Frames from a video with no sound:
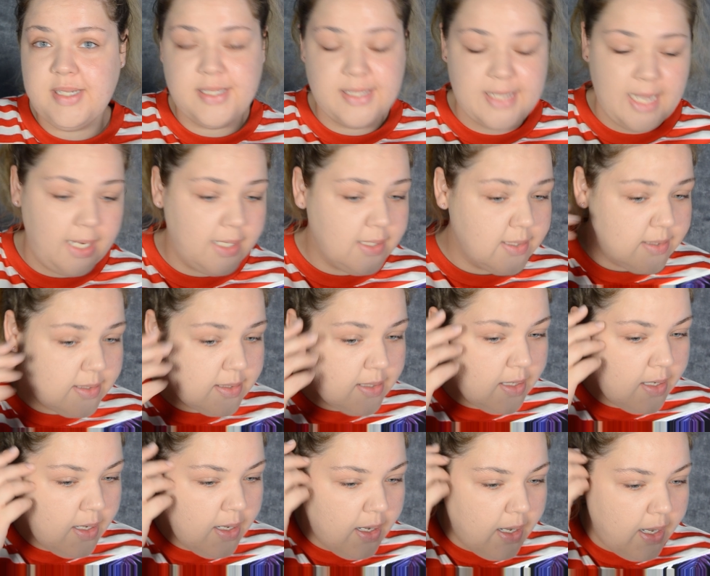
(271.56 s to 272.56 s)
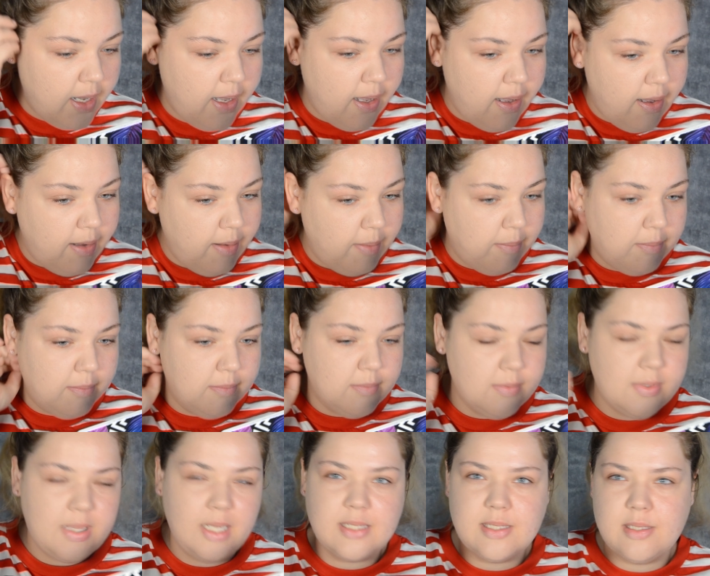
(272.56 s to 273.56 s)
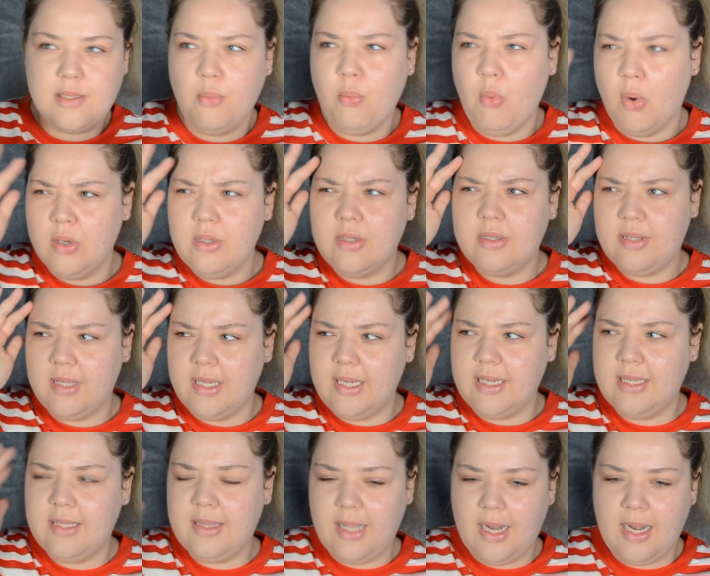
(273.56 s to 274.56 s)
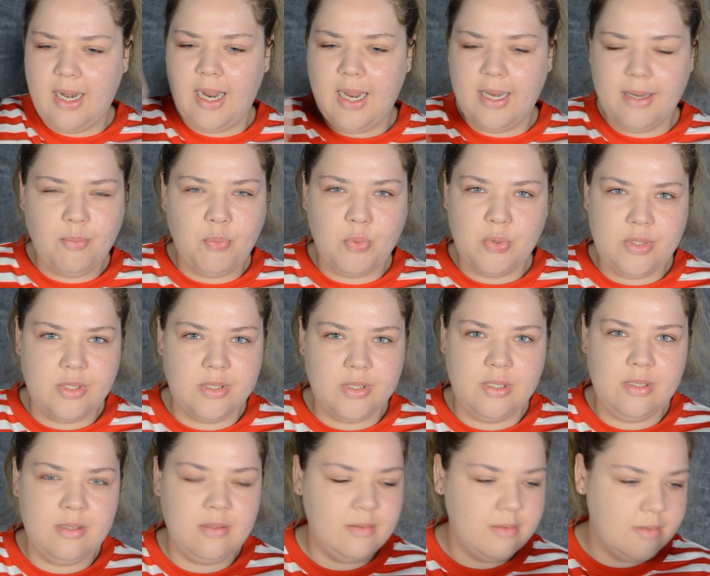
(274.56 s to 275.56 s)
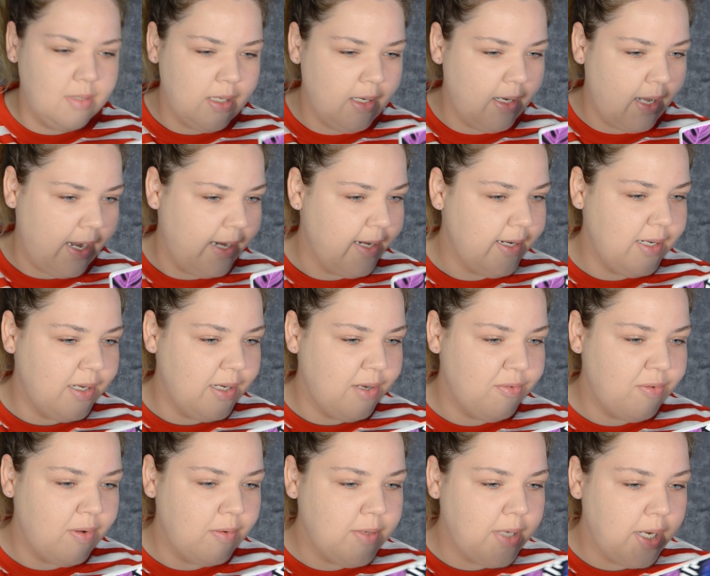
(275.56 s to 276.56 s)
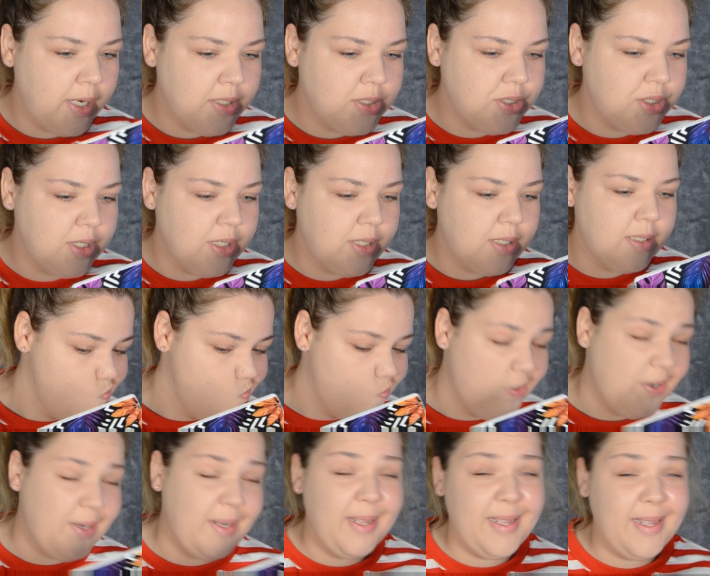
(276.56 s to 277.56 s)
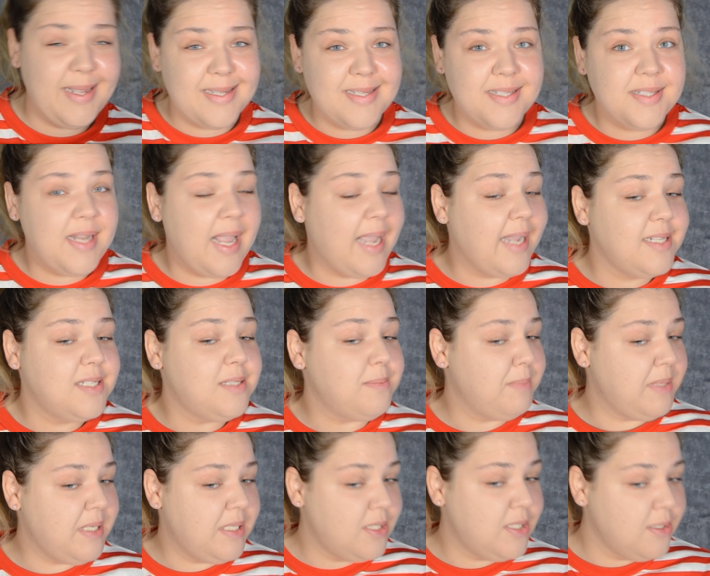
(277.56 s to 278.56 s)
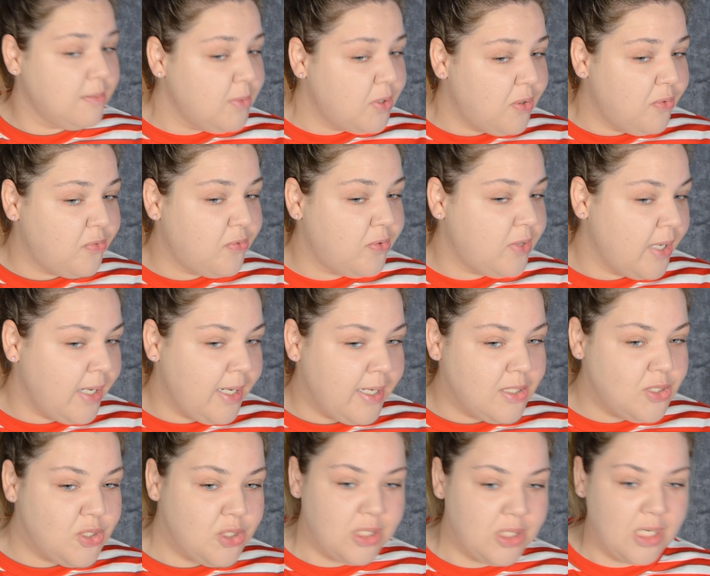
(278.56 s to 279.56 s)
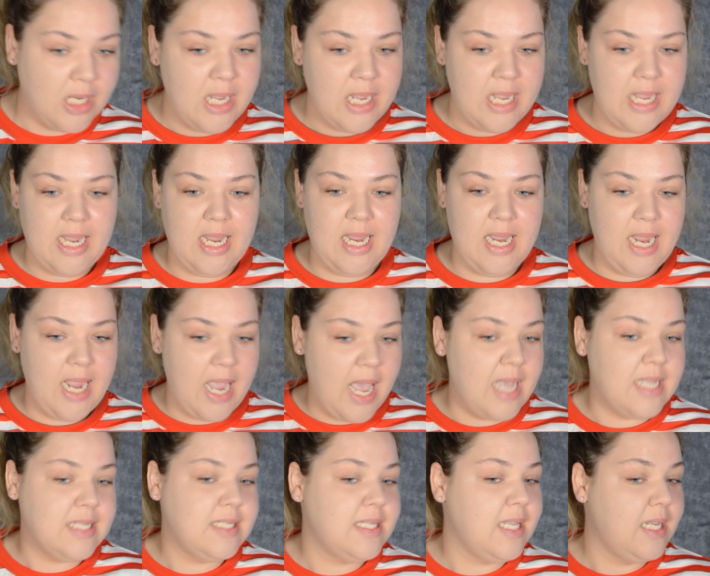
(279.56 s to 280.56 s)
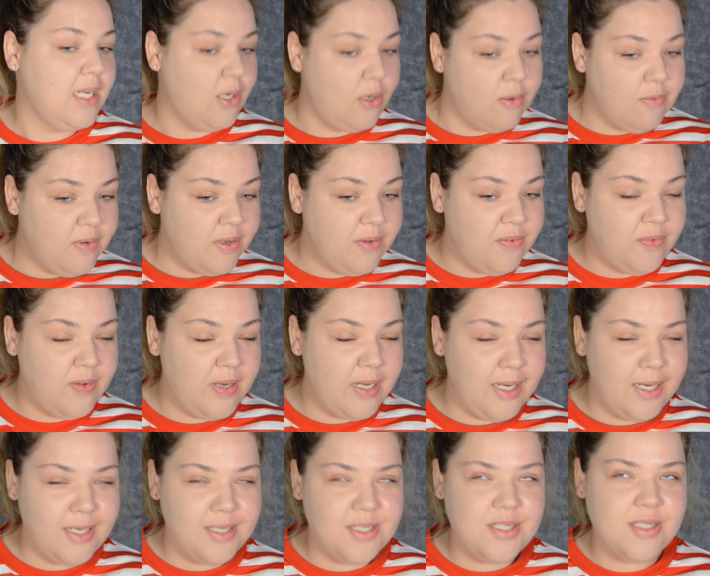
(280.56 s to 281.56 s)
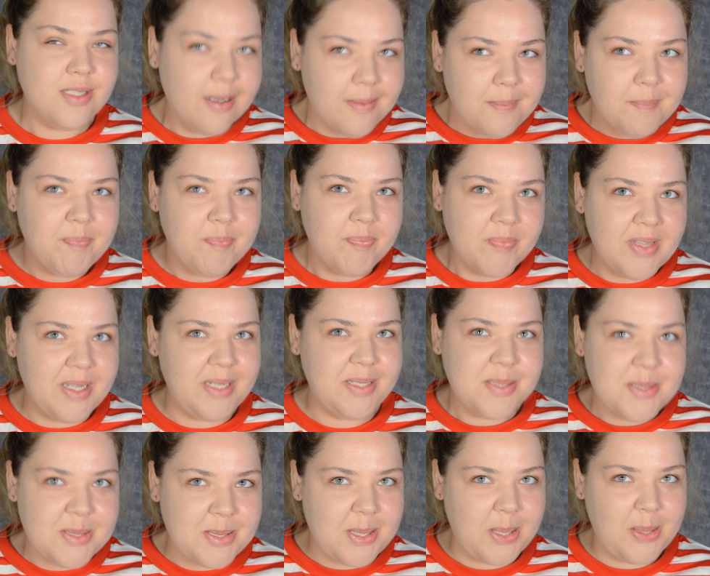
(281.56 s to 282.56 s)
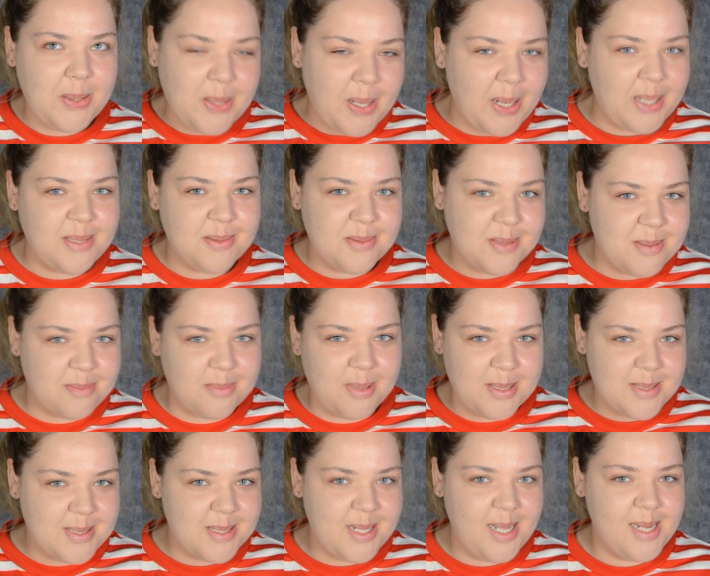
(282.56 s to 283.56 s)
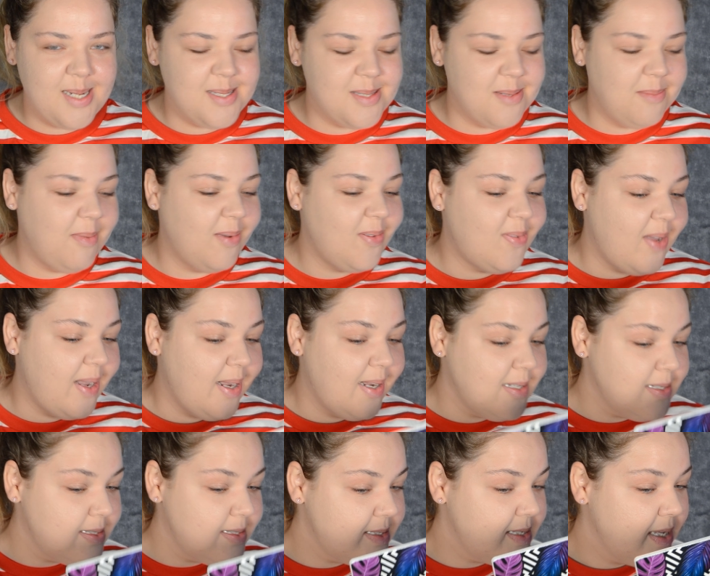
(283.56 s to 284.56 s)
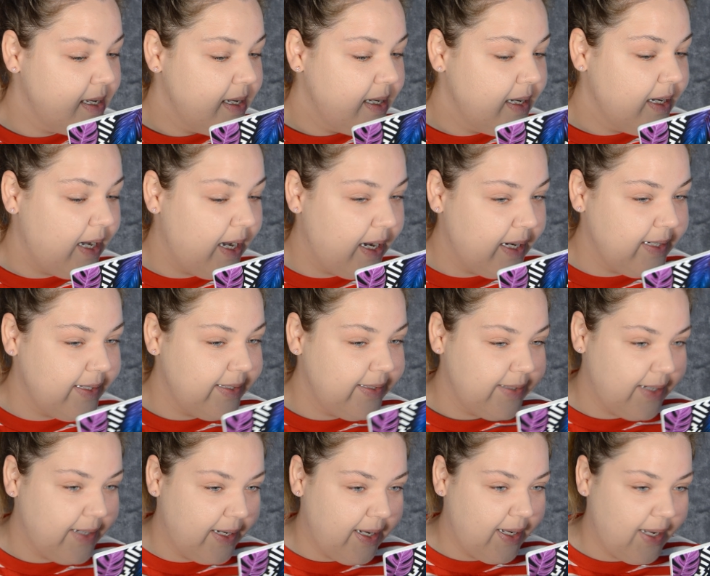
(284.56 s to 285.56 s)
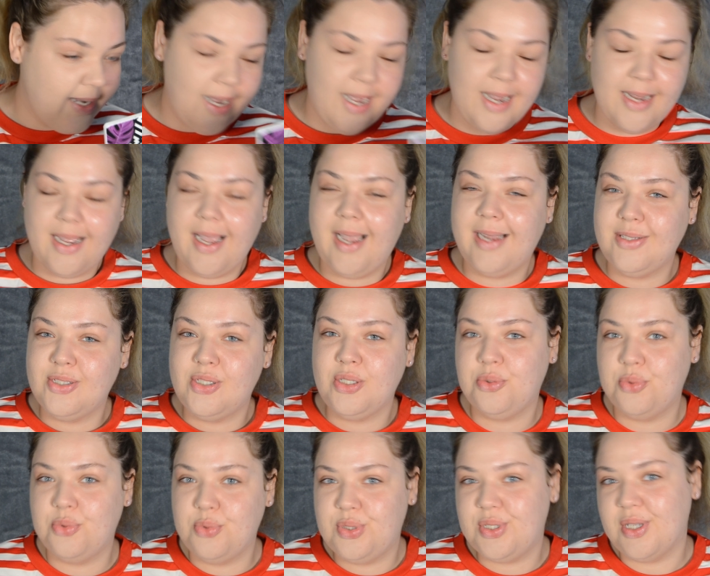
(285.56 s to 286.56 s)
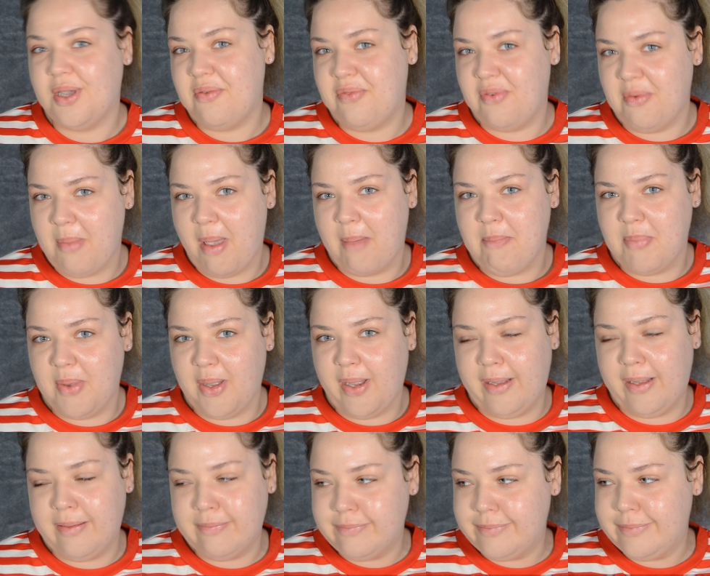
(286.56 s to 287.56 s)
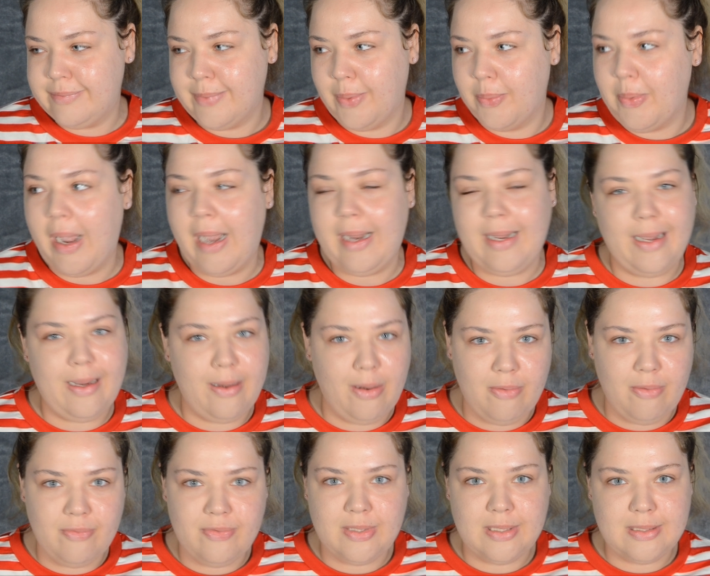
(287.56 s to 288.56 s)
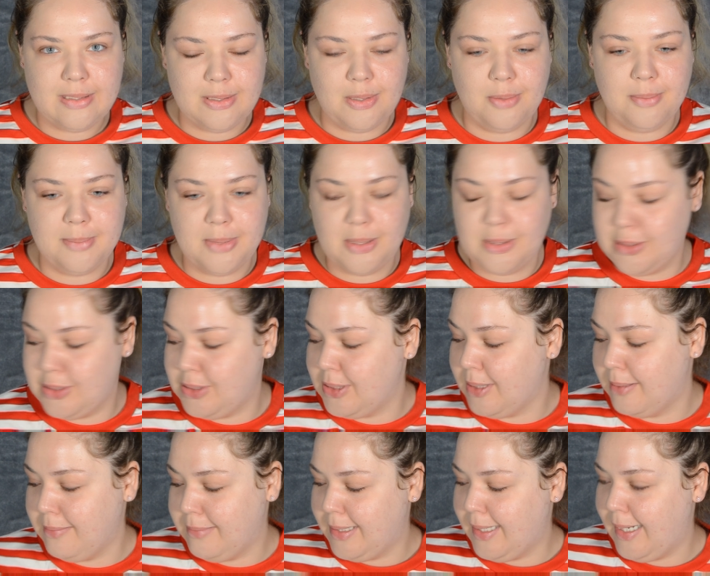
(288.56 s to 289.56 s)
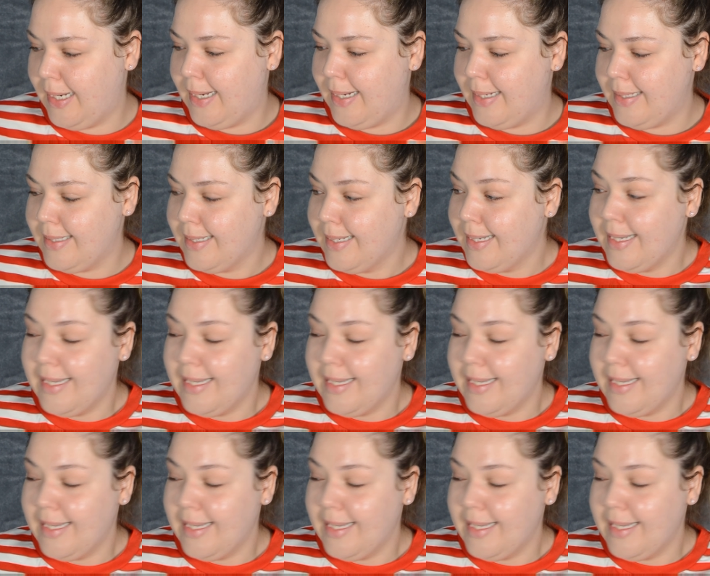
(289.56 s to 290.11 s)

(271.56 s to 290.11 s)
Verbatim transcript: set um, that's the one thing that I wouldn't like in a foundation but it is nice medium coverage it has a lovely finish it still kind of smells nice on my face I, I, I do sort of remember why I loved it so much, okay?